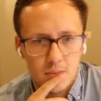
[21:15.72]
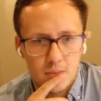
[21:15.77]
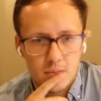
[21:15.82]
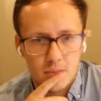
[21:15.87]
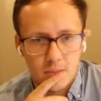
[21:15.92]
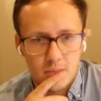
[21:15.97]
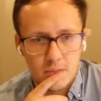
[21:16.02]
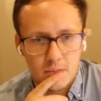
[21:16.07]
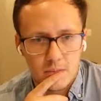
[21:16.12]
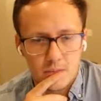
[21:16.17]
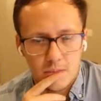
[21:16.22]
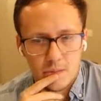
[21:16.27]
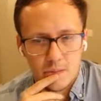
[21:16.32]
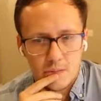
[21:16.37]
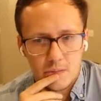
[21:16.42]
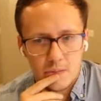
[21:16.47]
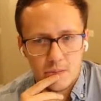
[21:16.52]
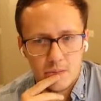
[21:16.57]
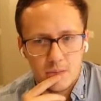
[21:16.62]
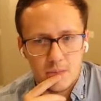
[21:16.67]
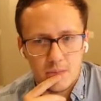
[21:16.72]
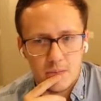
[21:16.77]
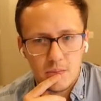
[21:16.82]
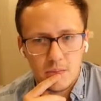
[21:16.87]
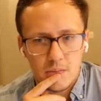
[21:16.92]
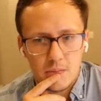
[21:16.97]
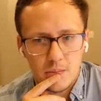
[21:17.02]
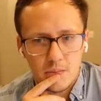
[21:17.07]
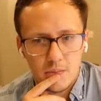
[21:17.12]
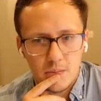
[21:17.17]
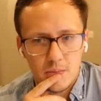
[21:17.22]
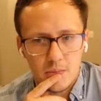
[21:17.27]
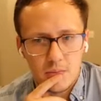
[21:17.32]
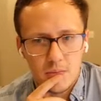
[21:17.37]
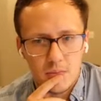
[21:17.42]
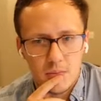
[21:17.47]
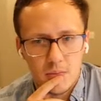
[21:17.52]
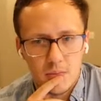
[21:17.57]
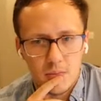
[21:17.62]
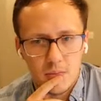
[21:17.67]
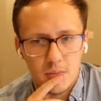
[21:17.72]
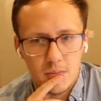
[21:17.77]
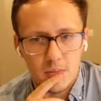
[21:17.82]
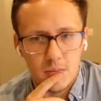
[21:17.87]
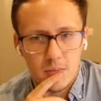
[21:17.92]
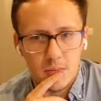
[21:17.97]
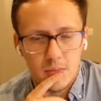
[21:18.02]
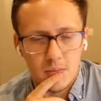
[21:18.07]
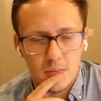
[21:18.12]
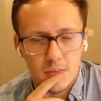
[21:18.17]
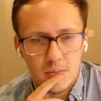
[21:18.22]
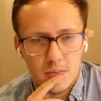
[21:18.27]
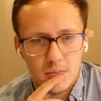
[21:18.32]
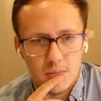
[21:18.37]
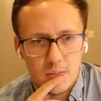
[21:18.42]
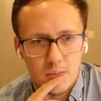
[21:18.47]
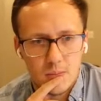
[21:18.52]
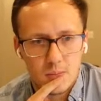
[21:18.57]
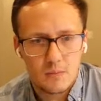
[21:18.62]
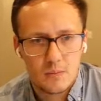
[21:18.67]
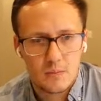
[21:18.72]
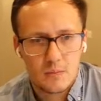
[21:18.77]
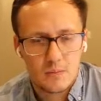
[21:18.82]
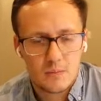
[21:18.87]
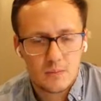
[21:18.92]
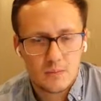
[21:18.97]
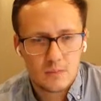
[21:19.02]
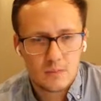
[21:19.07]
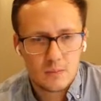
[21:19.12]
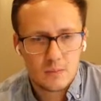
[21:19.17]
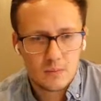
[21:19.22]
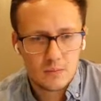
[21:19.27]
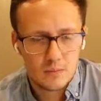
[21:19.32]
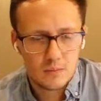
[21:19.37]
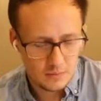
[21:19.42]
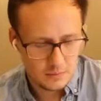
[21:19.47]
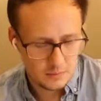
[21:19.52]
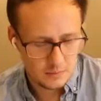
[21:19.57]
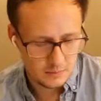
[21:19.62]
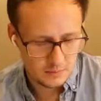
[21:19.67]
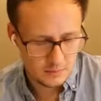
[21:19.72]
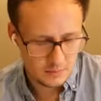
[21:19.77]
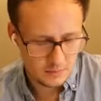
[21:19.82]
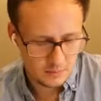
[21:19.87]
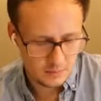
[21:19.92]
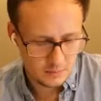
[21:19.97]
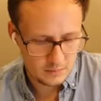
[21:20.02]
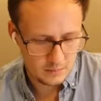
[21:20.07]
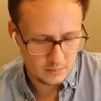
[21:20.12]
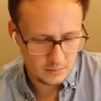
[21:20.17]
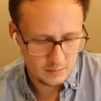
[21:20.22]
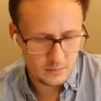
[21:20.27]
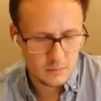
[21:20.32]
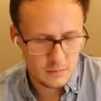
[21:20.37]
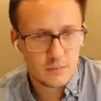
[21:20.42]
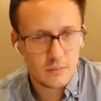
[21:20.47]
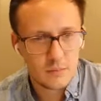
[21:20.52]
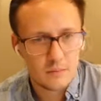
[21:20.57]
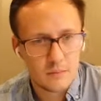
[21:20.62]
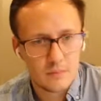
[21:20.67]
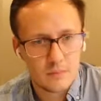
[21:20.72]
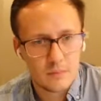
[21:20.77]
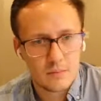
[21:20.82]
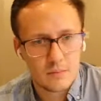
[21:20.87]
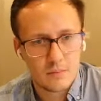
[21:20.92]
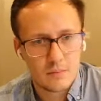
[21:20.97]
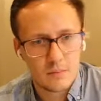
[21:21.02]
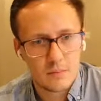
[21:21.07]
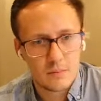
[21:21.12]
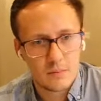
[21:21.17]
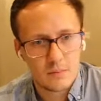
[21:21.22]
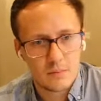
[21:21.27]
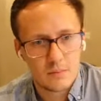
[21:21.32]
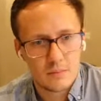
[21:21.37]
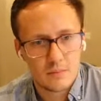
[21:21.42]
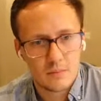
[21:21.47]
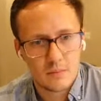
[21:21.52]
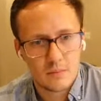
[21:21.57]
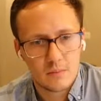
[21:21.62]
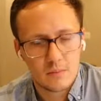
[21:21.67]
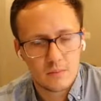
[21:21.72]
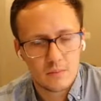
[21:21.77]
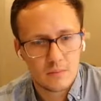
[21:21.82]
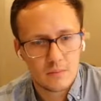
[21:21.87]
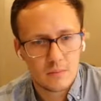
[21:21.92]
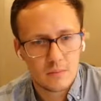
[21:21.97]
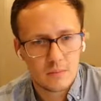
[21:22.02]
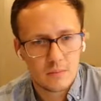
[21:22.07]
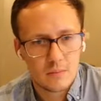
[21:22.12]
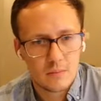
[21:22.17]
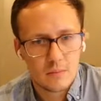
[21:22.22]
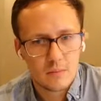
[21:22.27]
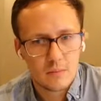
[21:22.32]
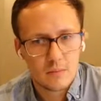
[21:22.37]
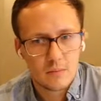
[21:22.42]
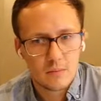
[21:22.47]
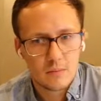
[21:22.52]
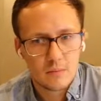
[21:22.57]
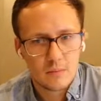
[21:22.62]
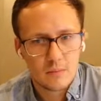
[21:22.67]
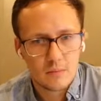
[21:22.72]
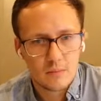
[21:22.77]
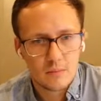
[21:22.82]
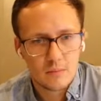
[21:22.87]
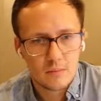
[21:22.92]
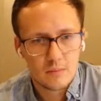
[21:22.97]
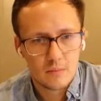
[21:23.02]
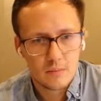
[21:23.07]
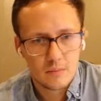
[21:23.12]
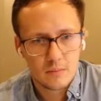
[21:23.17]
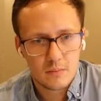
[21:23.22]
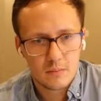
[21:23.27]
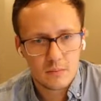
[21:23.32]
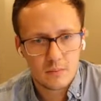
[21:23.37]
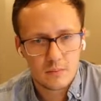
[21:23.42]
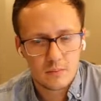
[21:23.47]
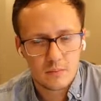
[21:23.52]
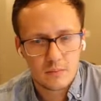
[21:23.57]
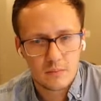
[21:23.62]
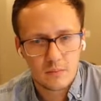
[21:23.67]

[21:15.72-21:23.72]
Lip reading: The person shown says nothing.